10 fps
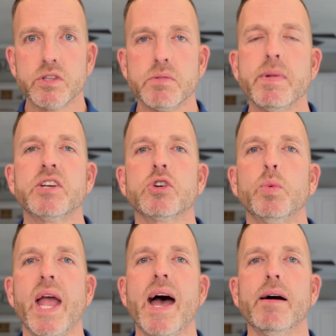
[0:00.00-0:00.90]
to make sure
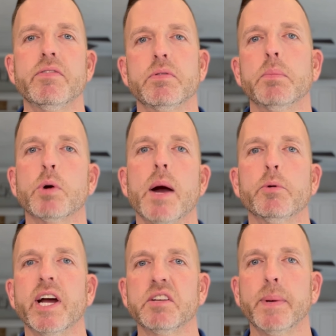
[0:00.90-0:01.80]
we have the
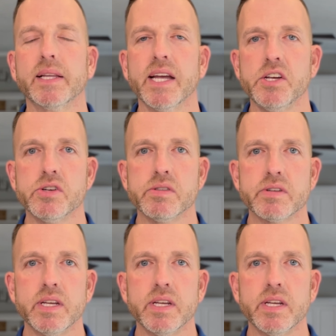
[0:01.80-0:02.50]
proper expectations.